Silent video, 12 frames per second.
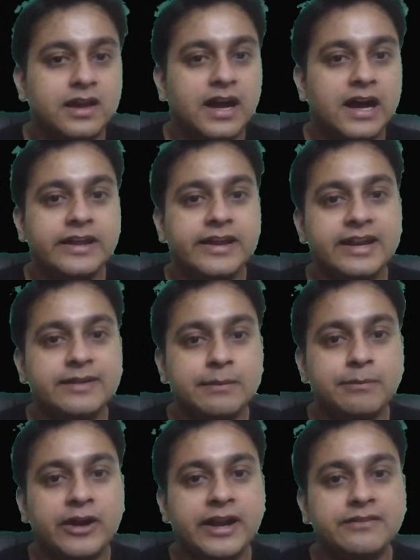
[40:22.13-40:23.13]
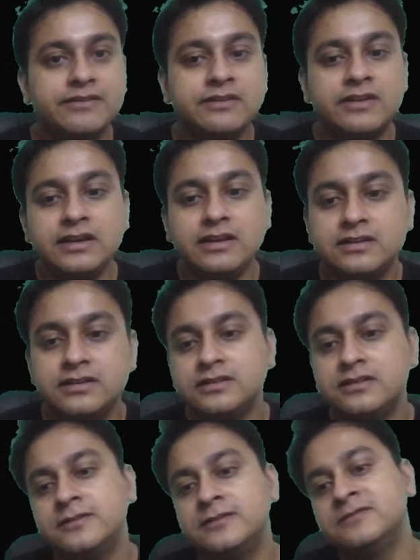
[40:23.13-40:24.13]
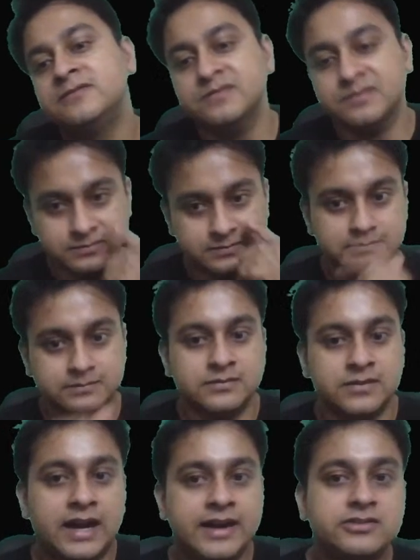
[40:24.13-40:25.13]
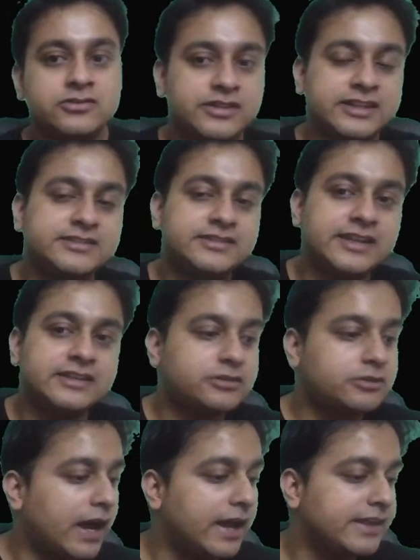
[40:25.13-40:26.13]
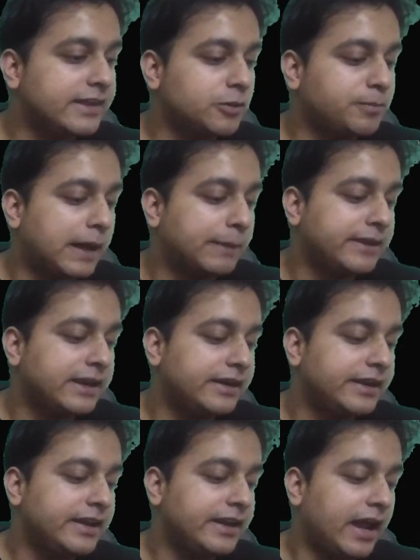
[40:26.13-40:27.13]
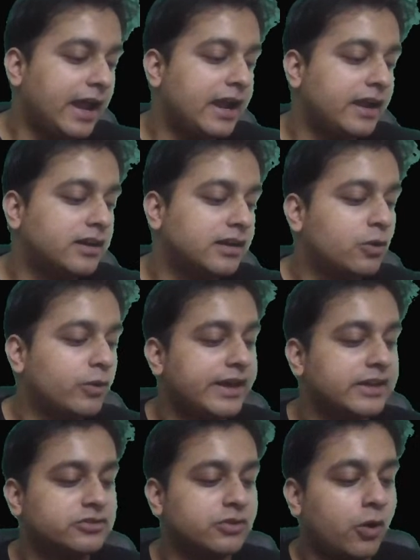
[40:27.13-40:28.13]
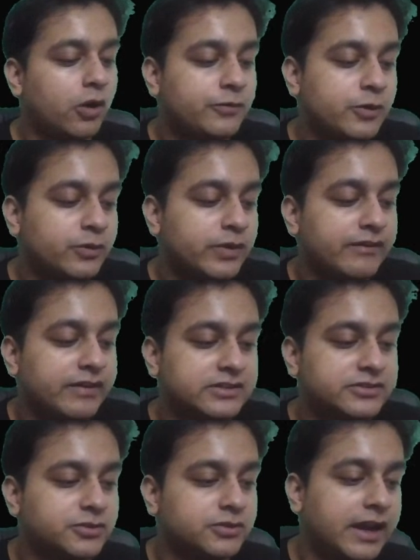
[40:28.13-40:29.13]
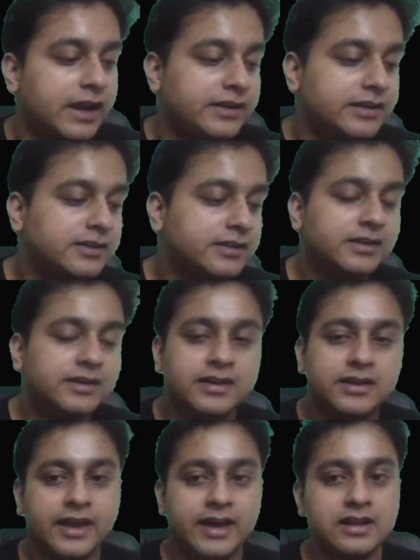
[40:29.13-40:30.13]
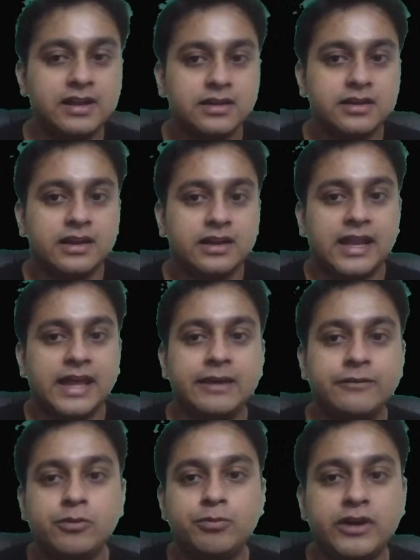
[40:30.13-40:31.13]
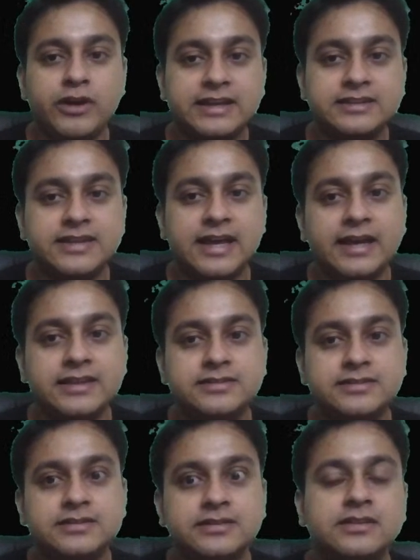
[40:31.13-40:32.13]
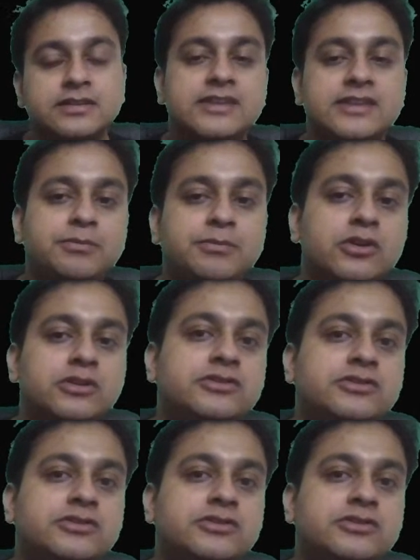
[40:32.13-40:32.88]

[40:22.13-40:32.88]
Are you getting my point, everyone? Understood this? So I think so. Papi Reddy and Lokesh, all of you would have understood, right? Hai na? Like if you put x as, let's suppose,